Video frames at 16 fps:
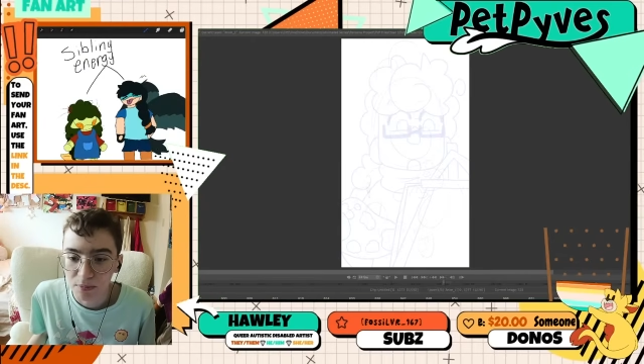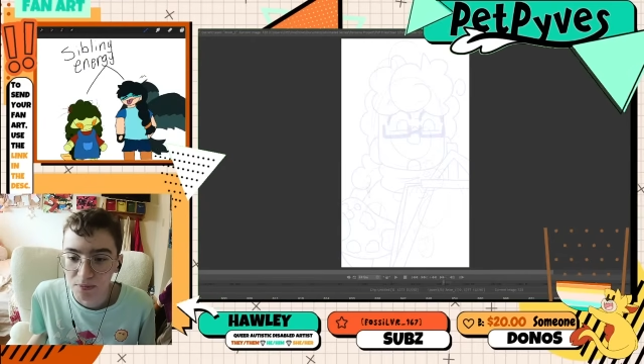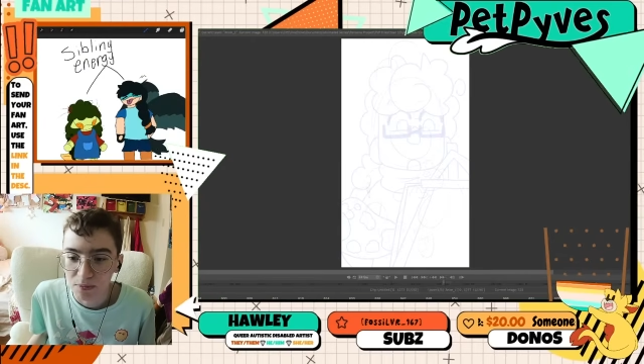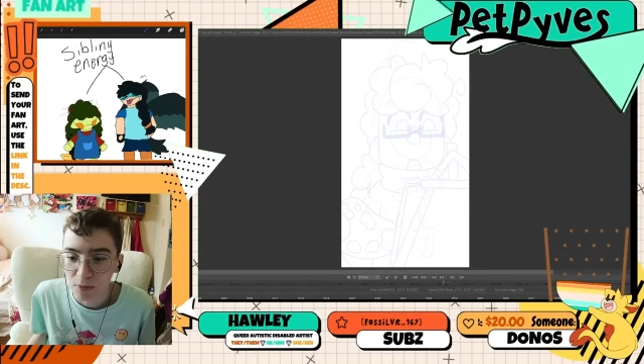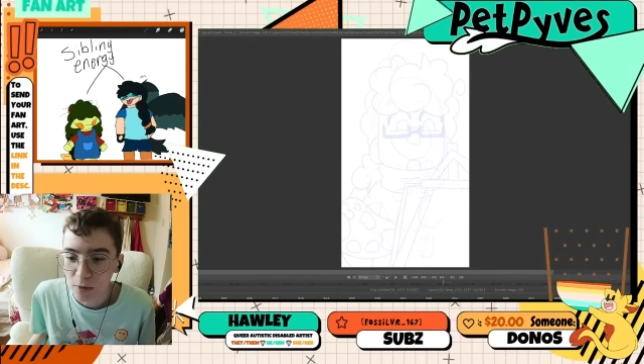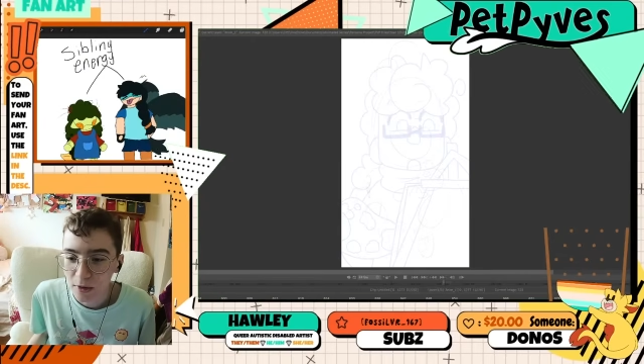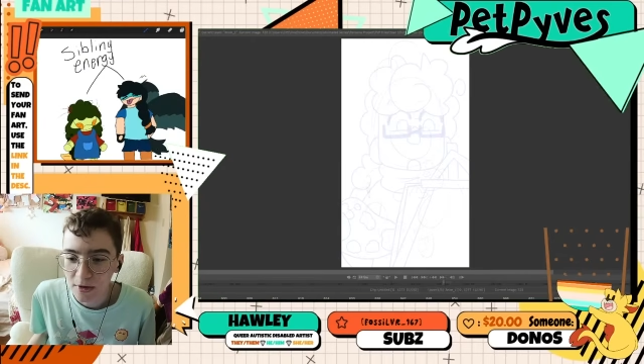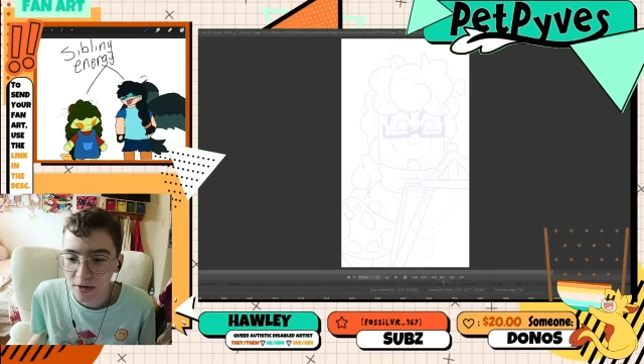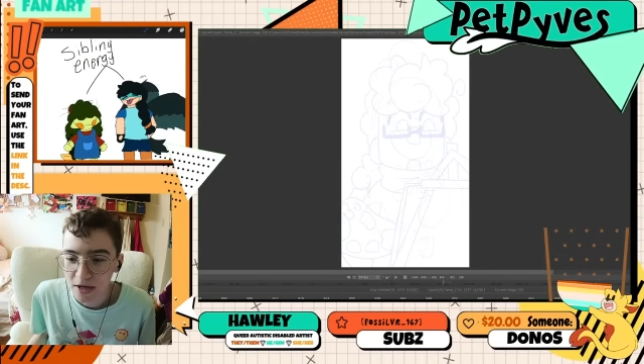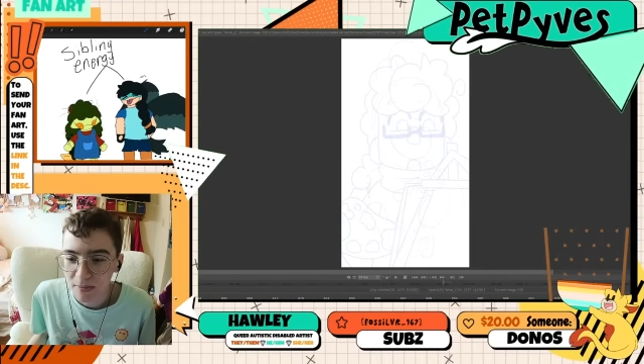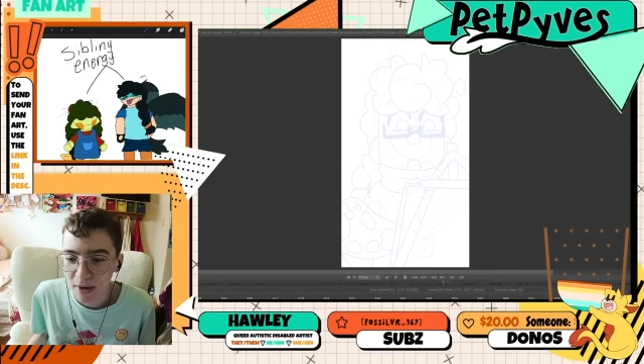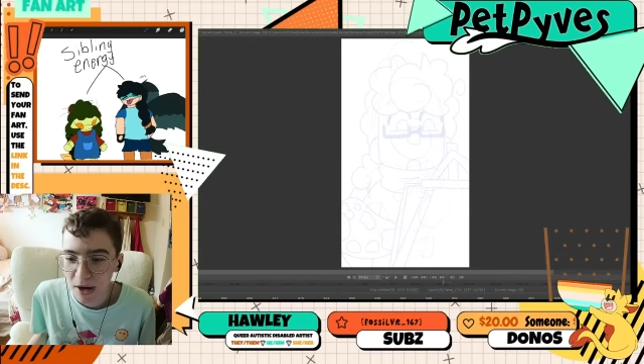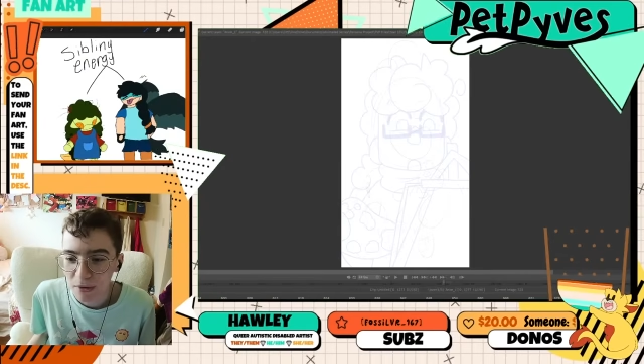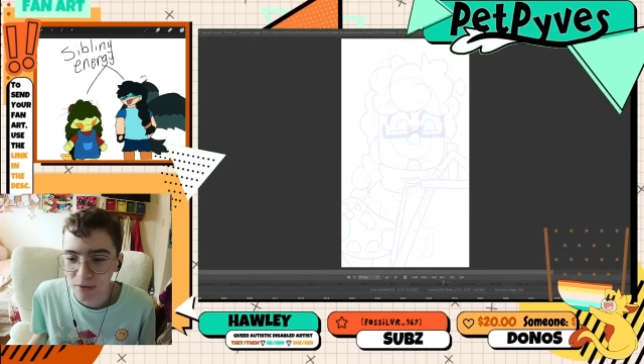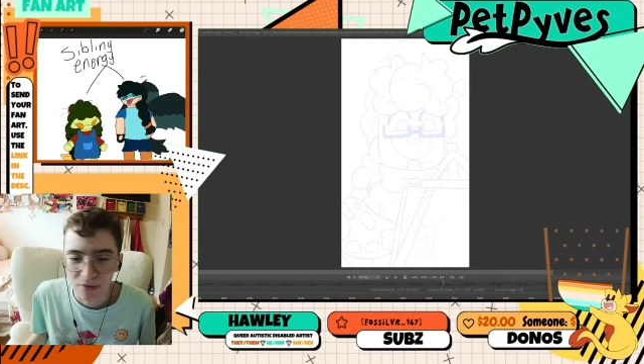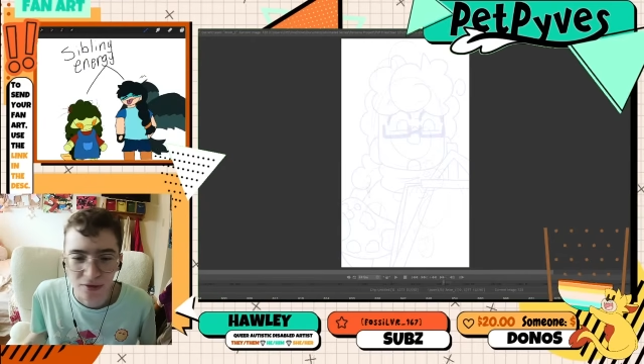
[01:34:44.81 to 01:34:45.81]
worry
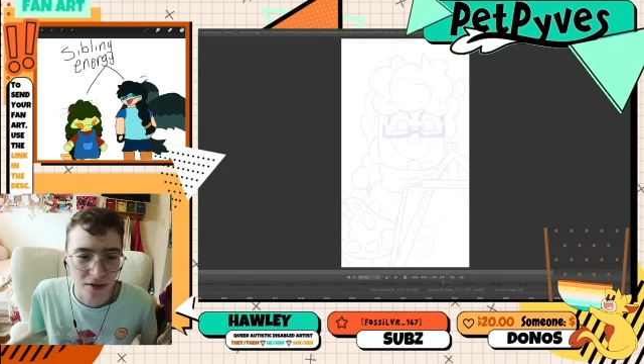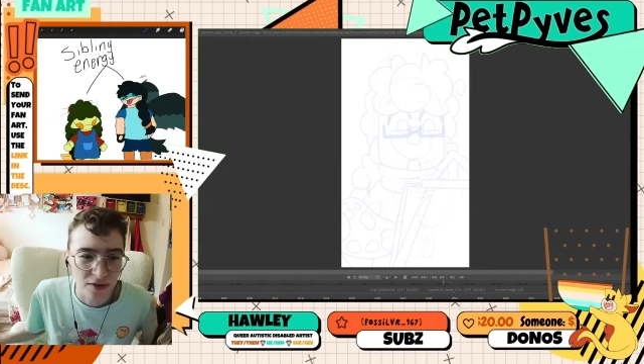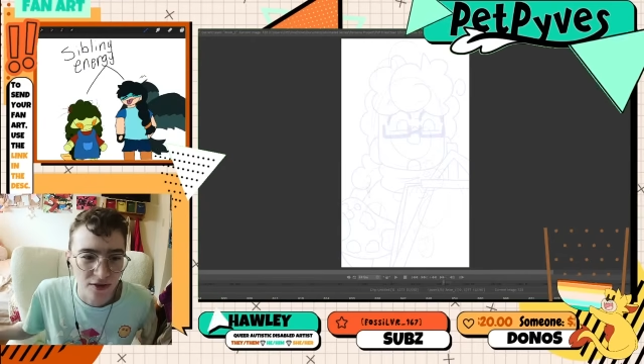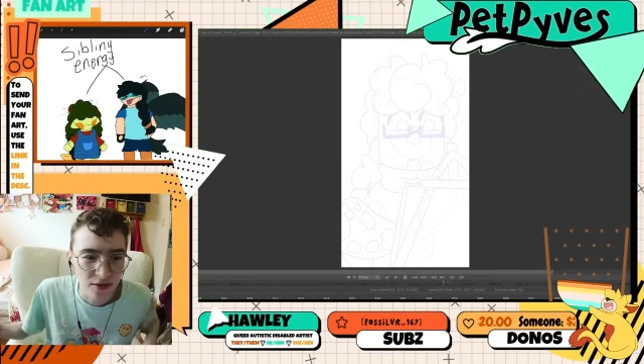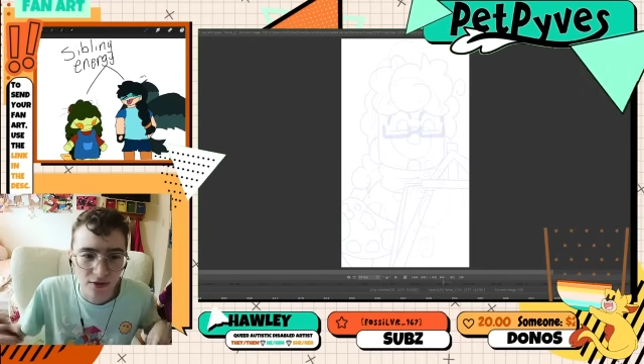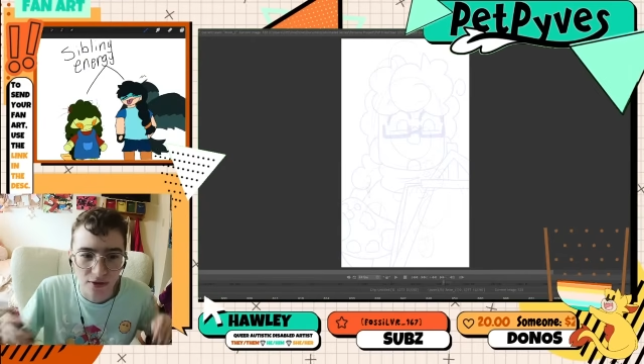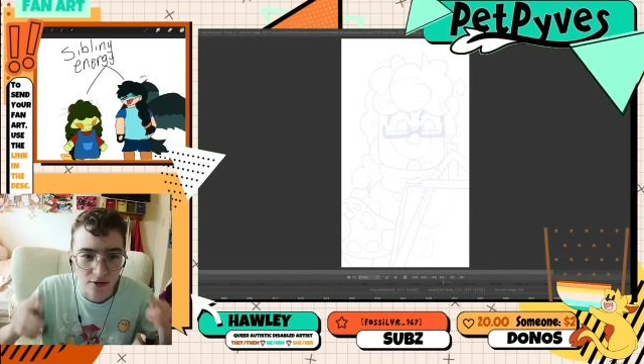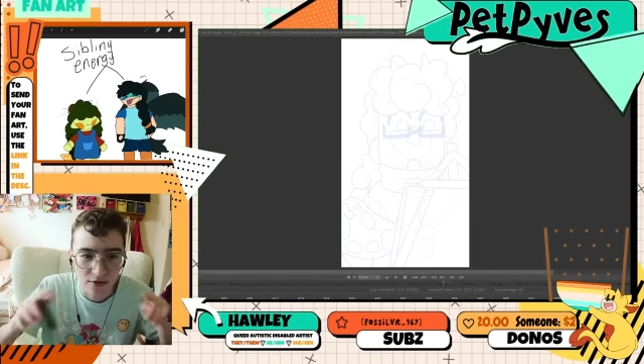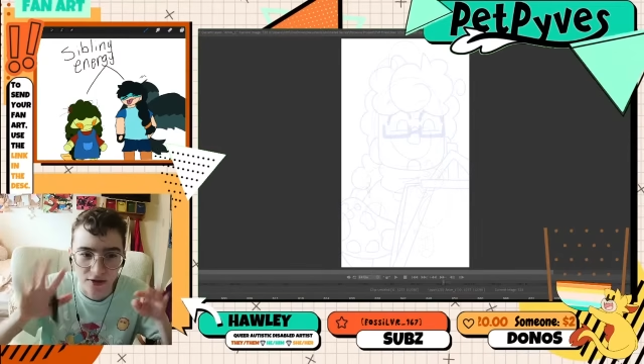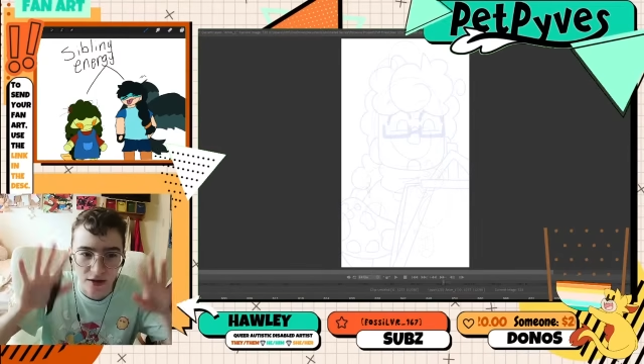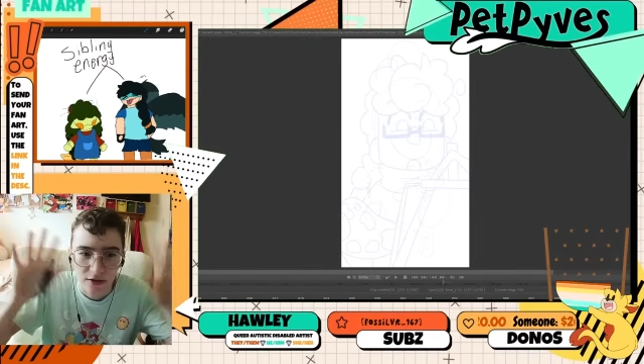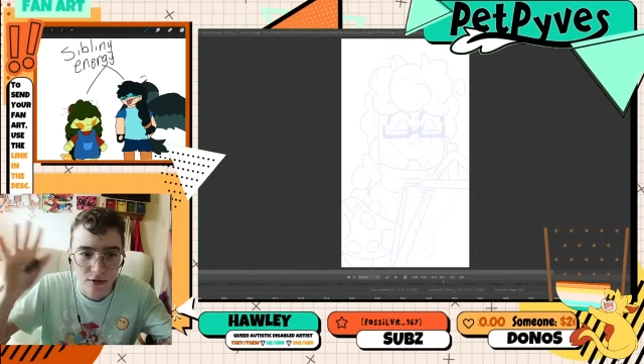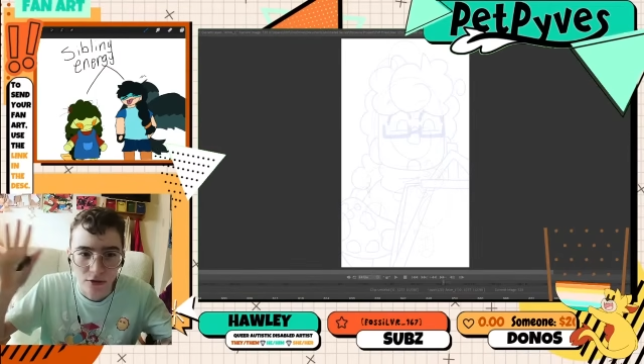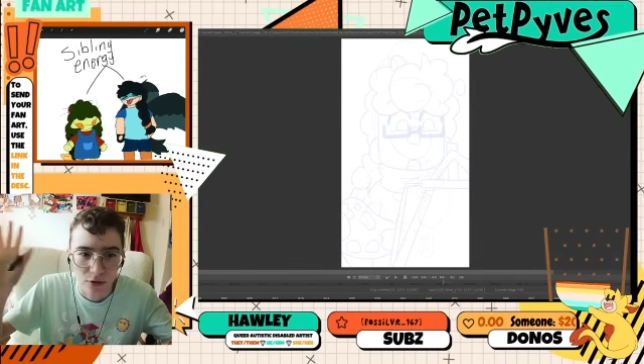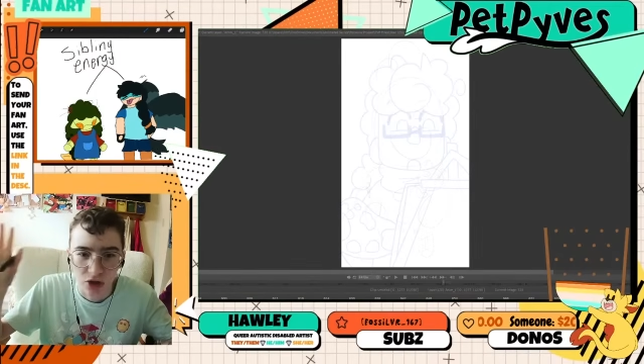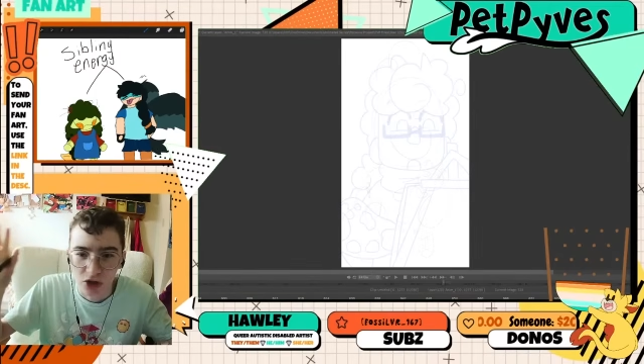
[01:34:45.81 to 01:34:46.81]
about this
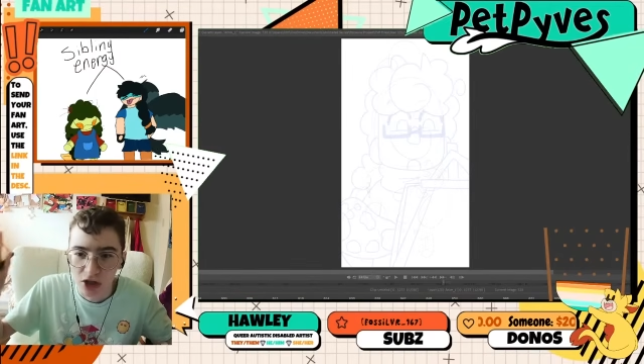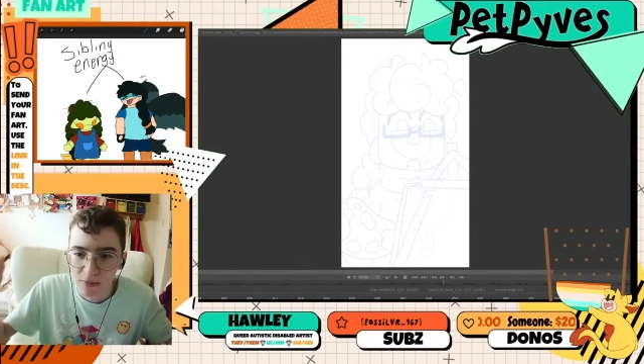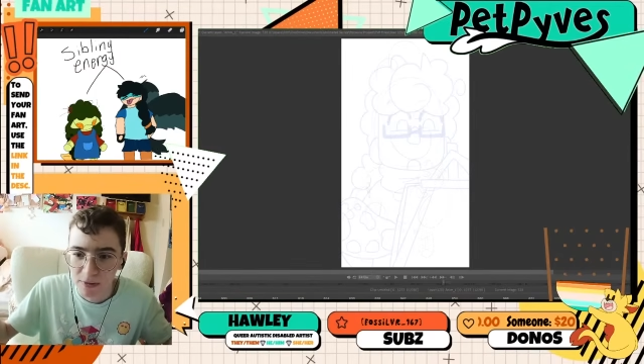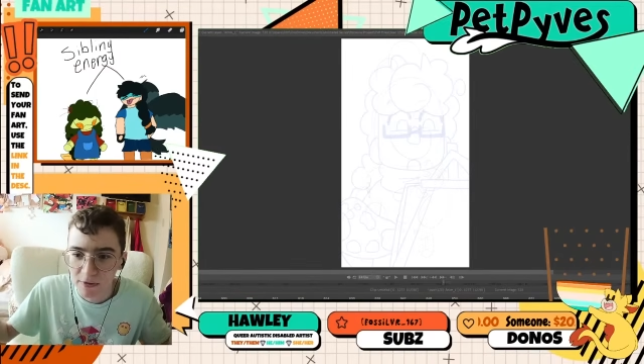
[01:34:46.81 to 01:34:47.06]
censorship